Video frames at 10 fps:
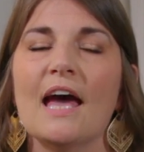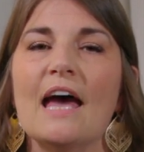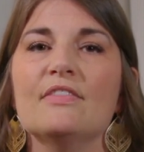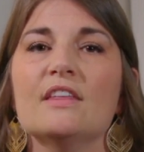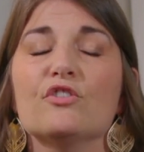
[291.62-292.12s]

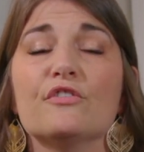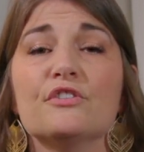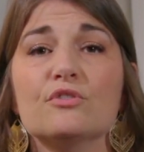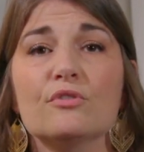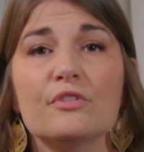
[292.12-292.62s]
And then your
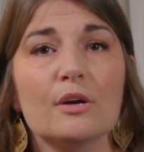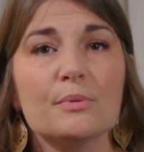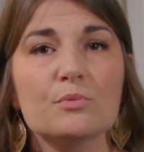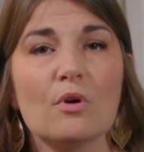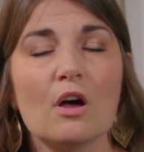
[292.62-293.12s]
physical
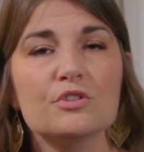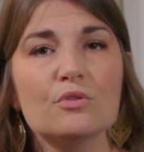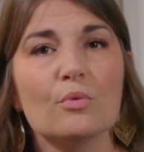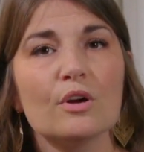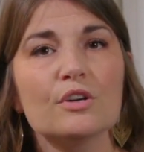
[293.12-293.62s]
therapist will
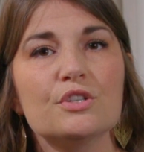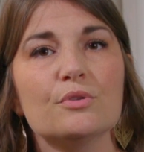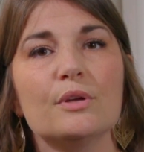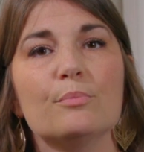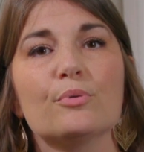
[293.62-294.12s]
also work
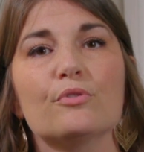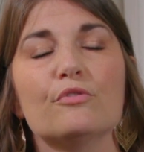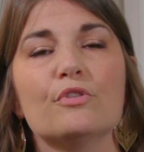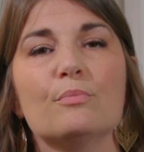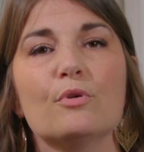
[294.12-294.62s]
to
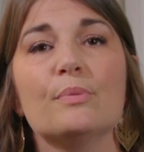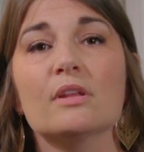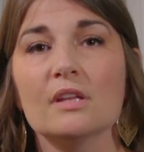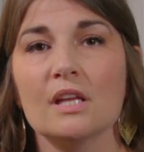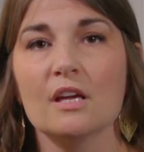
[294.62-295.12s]
improve the
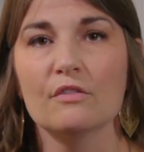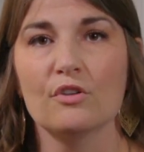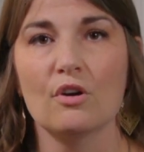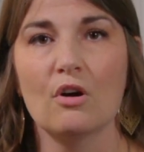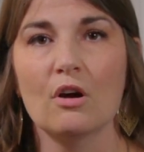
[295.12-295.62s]
mobility of
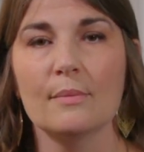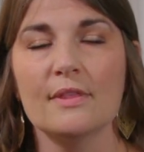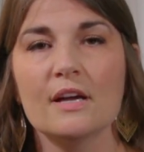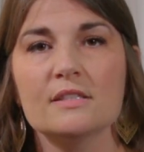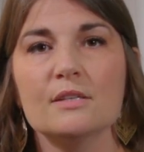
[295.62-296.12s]
your arm.
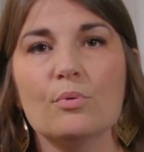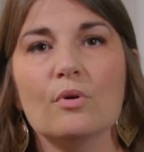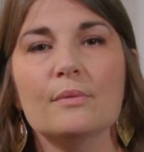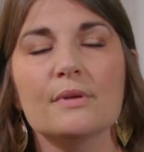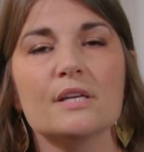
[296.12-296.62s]
And that's
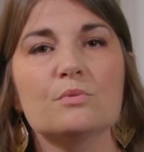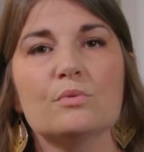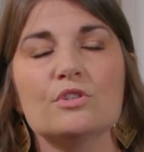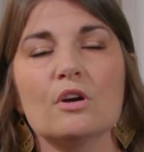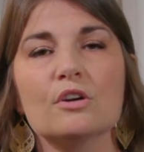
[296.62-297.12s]
important because when
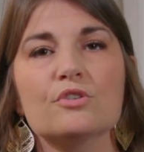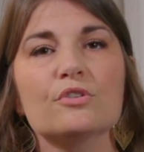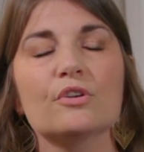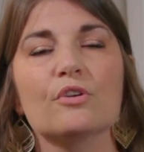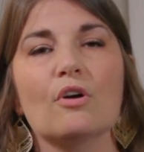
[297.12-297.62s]
we talked
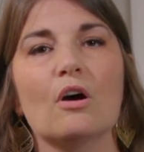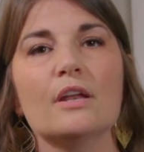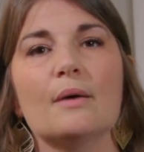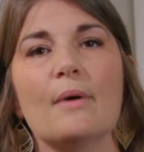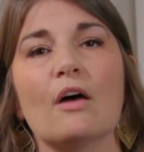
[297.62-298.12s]
earlier
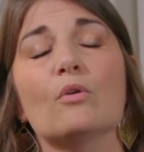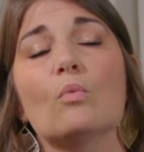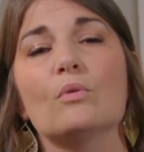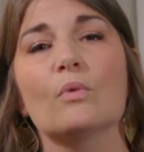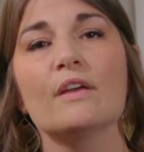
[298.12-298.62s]
on about the
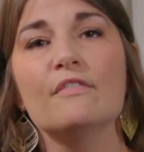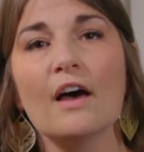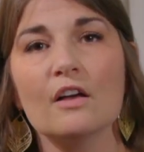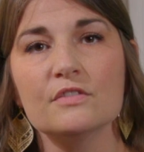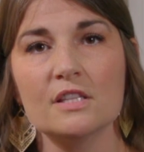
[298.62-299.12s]
one-way
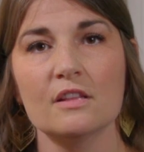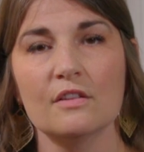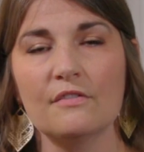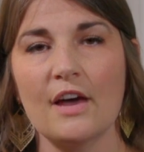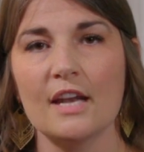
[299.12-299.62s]
valves in the
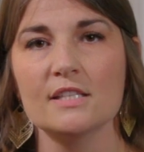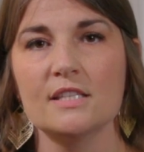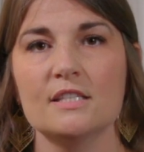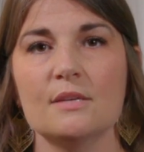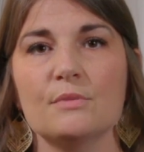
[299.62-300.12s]
lymphatic
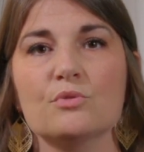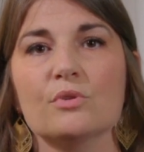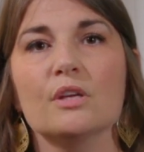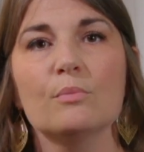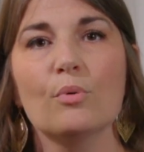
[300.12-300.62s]
system, it's
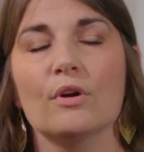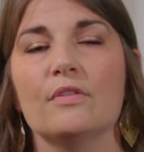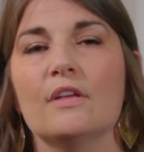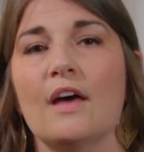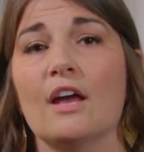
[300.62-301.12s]
really
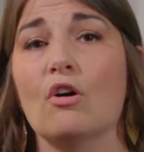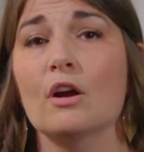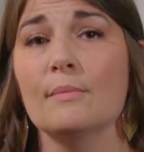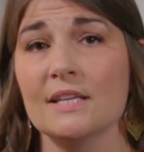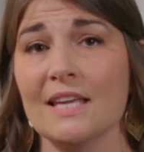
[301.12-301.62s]
important that that
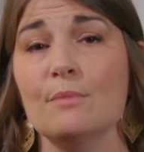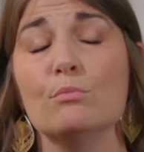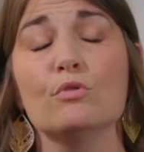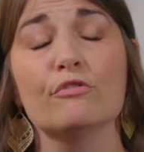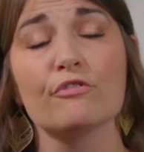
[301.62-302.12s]
arm, it can
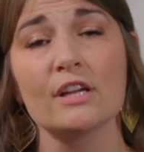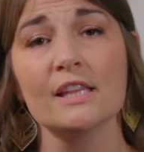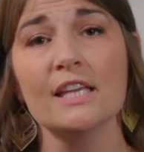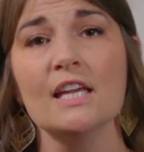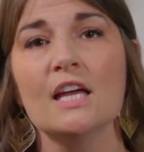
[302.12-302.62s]
move
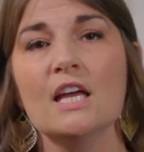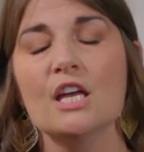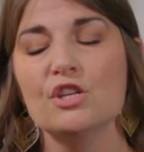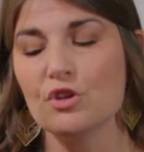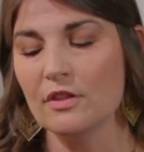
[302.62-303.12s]
freely
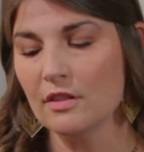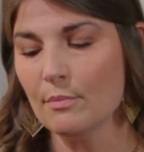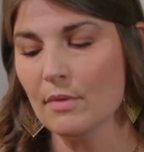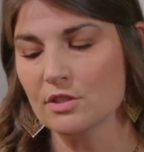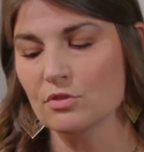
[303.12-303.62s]
so that the
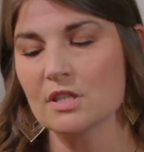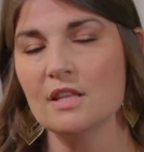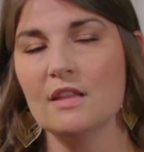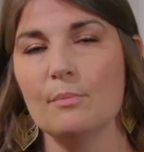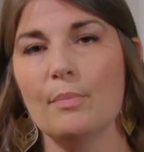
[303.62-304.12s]
muscles can then